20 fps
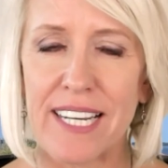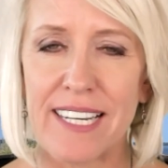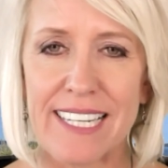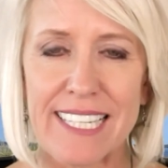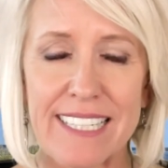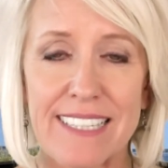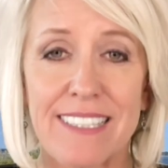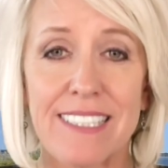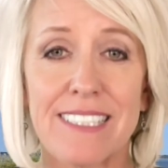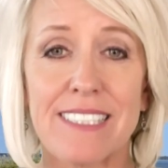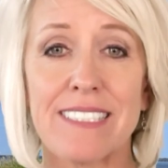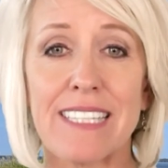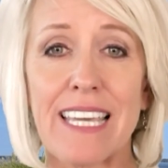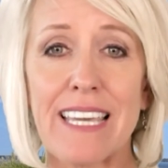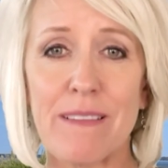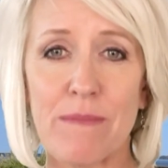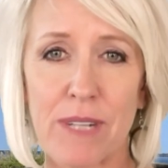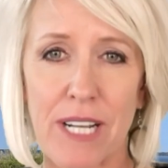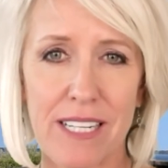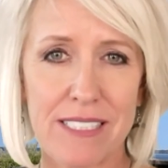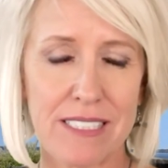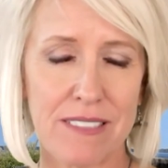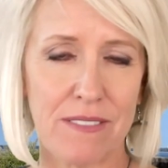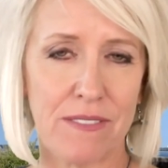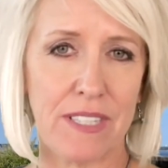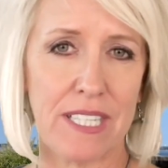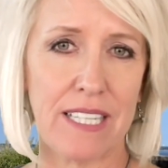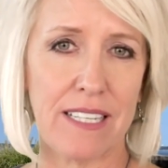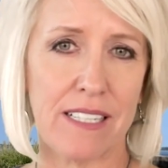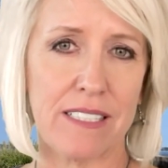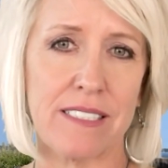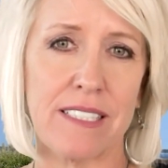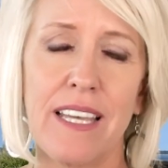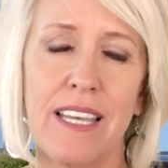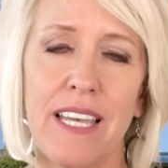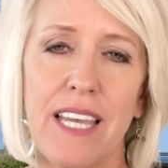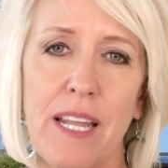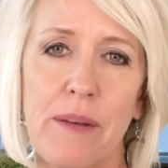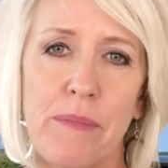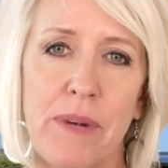I get the same kinds of things
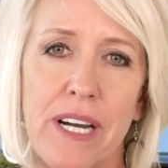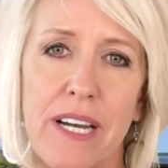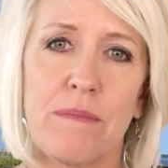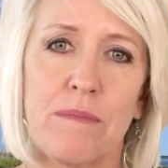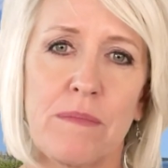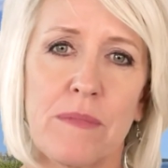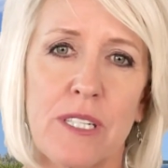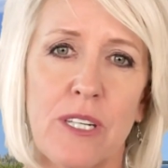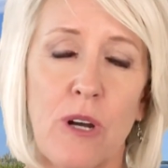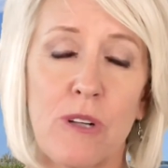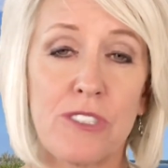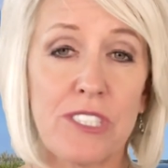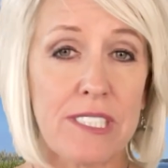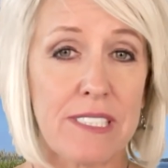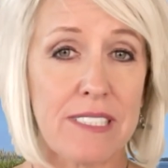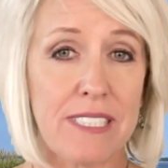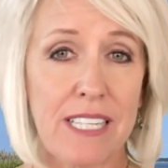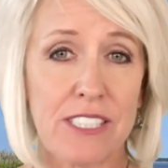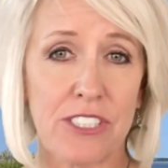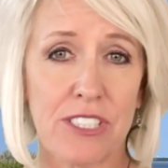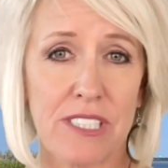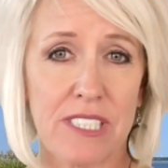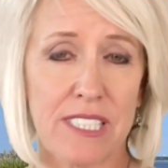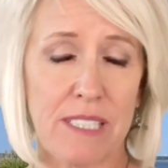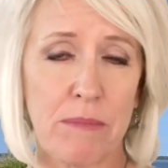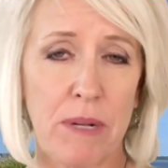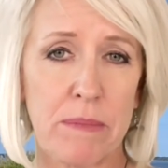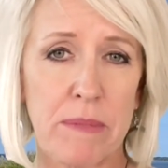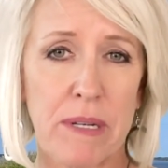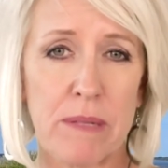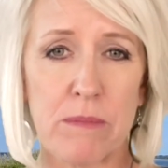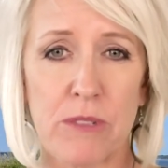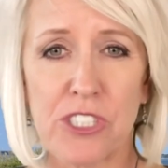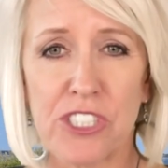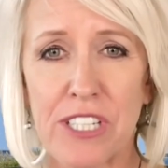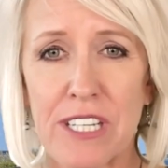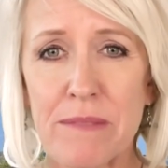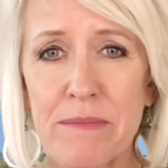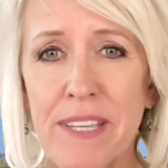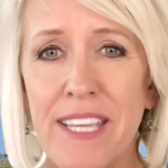in my coaching sessions in my
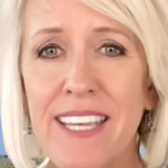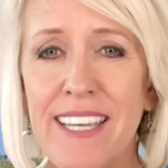membership.